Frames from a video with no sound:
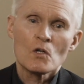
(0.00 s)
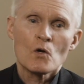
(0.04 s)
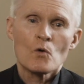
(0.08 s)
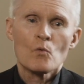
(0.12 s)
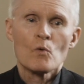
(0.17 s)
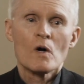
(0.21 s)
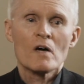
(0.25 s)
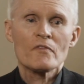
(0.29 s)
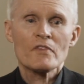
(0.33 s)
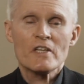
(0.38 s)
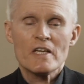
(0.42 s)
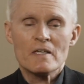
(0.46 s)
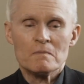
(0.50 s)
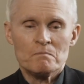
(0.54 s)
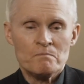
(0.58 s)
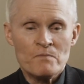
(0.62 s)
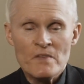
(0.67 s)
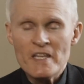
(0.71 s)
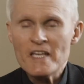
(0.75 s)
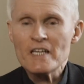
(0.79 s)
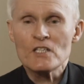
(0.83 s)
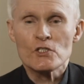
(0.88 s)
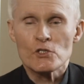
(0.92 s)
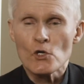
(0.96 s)
Well,
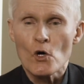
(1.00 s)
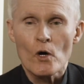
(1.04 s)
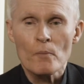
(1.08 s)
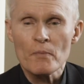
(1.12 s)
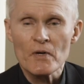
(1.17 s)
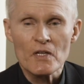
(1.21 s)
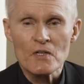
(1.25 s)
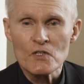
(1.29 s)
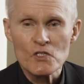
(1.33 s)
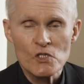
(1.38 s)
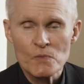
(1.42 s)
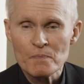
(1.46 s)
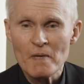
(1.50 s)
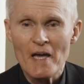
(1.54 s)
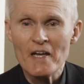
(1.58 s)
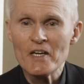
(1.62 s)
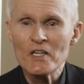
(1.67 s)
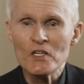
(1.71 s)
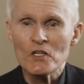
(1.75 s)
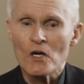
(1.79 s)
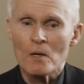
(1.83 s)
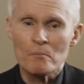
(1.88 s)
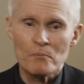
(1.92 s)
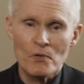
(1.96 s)
the exorbitant
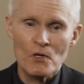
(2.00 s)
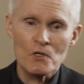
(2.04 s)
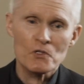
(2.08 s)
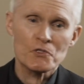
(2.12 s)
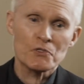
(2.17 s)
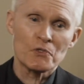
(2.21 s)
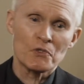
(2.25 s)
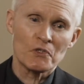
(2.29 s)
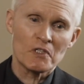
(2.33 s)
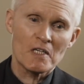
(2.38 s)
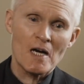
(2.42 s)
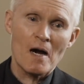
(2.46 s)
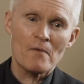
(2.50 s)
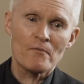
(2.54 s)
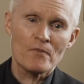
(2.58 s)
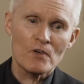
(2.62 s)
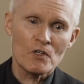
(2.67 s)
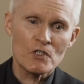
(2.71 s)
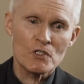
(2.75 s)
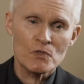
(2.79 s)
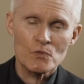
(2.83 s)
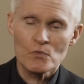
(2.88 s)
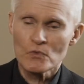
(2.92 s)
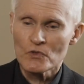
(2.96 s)
spending on personal
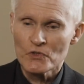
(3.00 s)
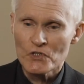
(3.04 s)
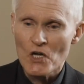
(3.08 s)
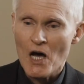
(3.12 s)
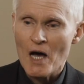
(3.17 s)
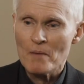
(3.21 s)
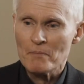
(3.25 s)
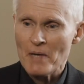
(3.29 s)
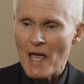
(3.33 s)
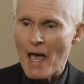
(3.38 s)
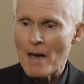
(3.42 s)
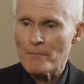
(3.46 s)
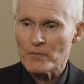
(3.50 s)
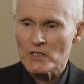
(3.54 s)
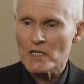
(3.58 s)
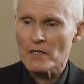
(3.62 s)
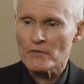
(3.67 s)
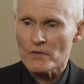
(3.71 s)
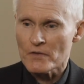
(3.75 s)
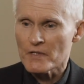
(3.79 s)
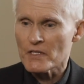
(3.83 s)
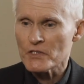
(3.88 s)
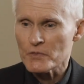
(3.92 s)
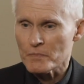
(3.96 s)
comforts will not happen
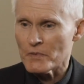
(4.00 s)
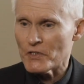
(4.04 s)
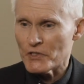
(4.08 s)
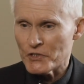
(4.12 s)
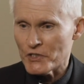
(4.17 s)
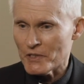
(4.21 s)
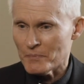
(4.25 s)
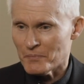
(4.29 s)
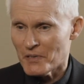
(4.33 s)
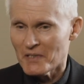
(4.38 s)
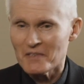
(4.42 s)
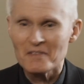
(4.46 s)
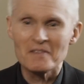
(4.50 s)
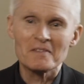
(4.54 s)
under this bishop.